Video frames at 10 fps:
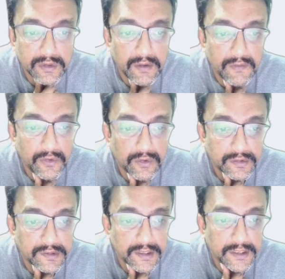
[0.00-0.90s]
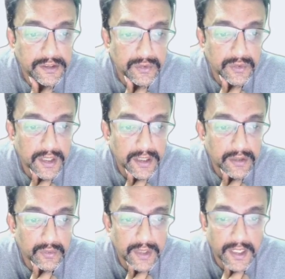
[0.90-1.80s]
for Sia Junda to
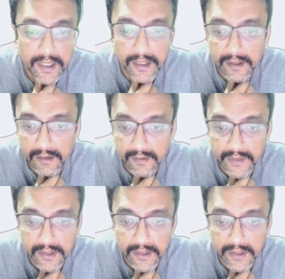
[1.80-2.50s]
take under her wing.